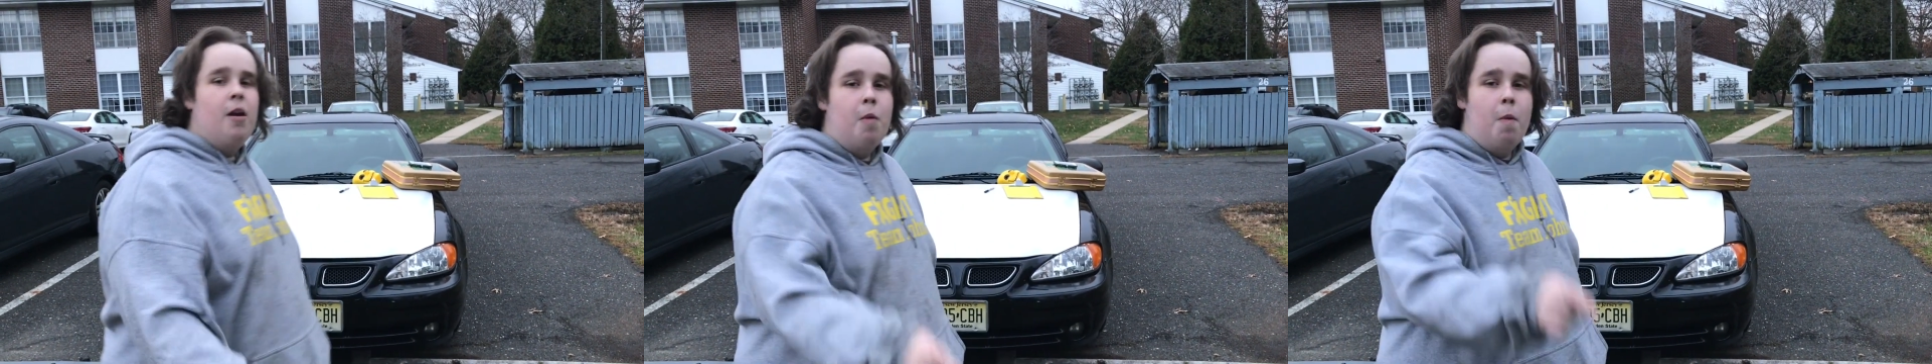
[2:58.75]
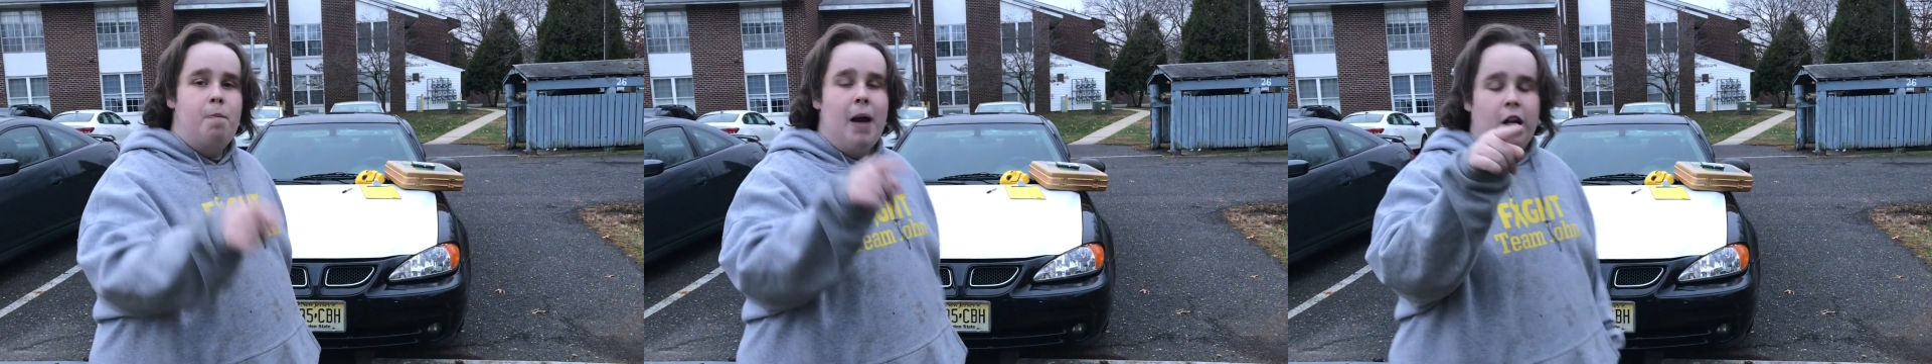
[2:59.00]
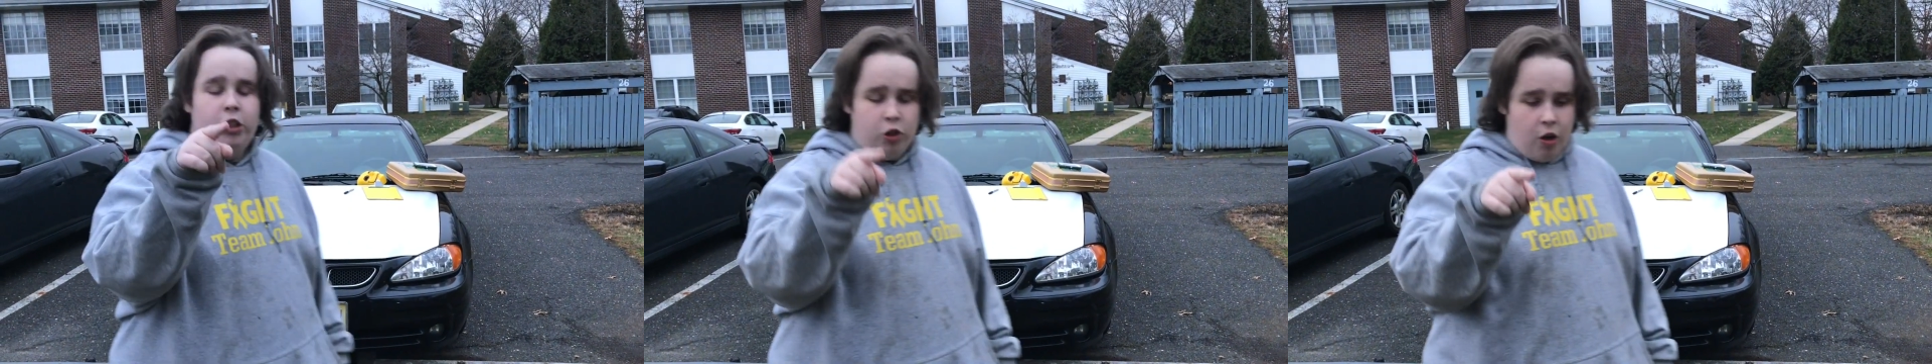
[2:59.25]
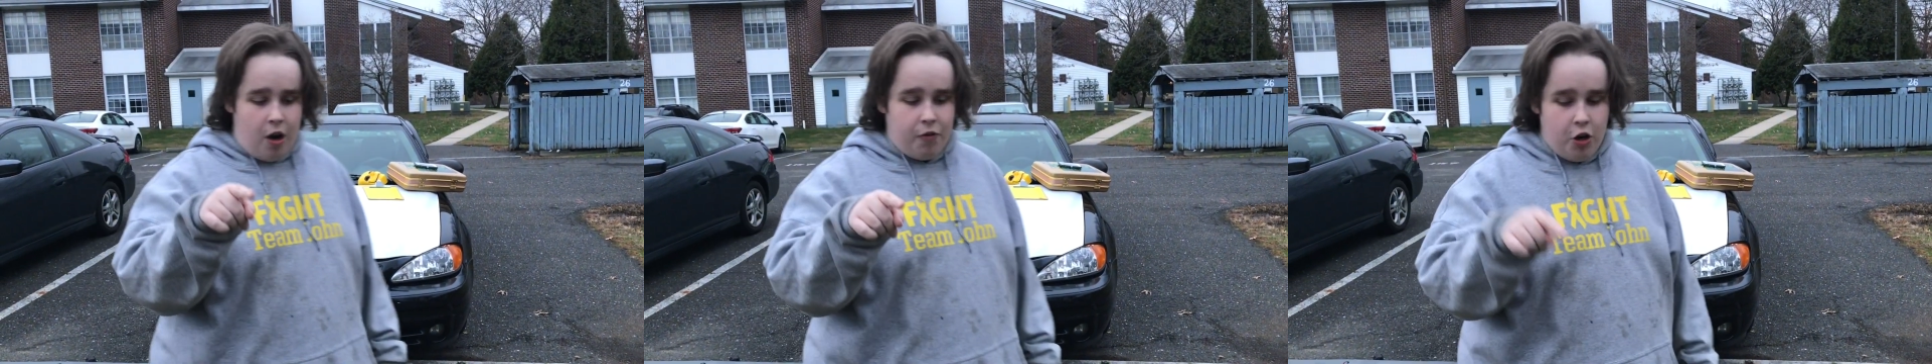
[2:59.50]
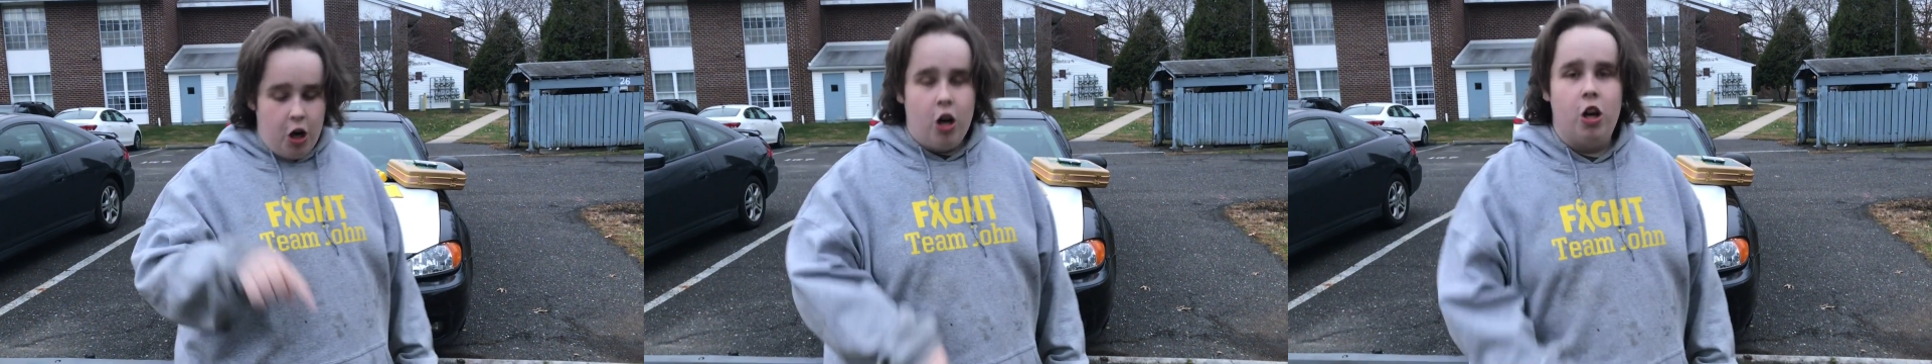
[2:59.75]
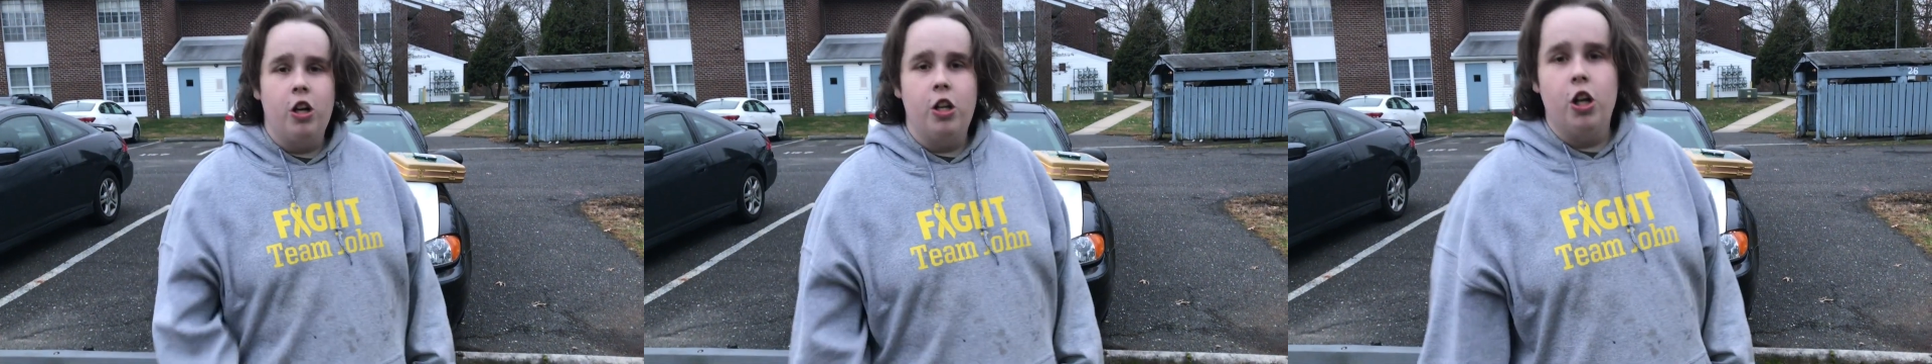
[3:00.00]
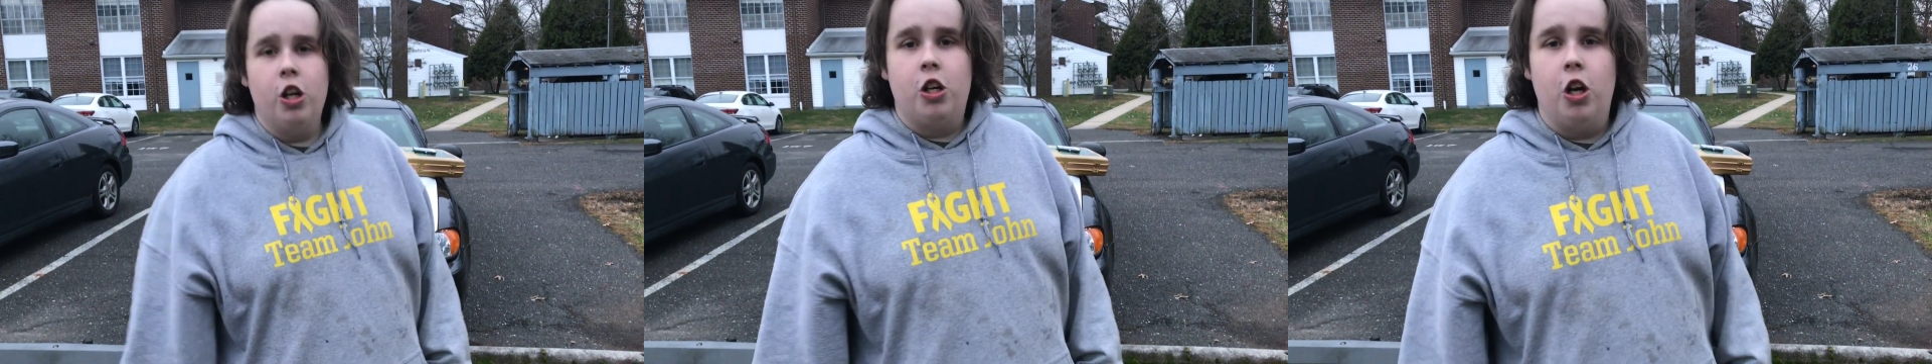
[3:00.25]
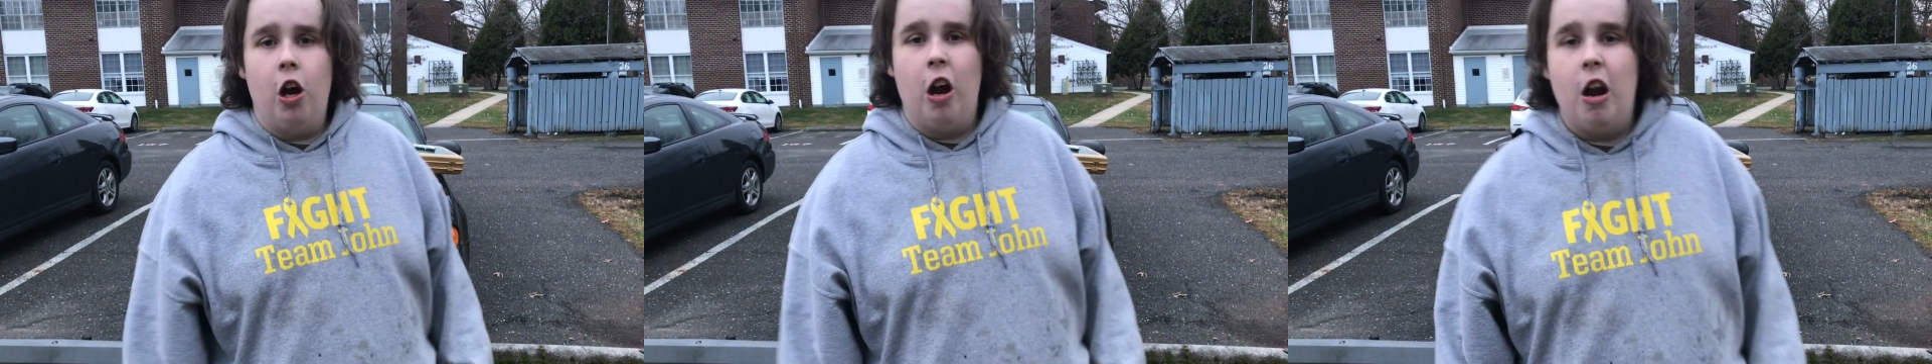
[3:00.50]
I'm gonna bounce you off your hood of your
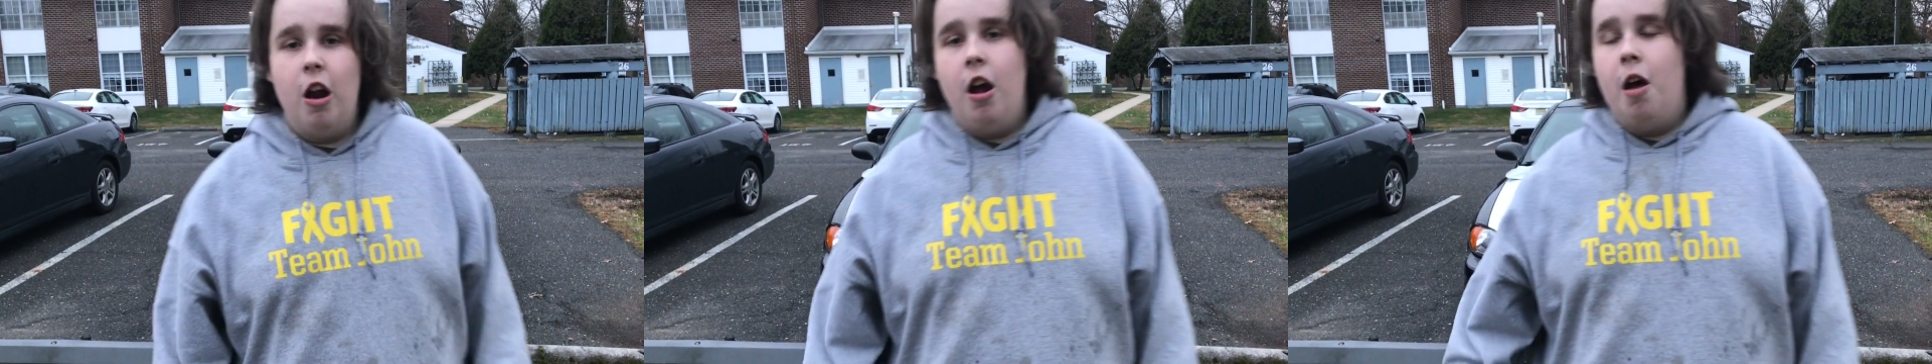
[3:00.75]
car.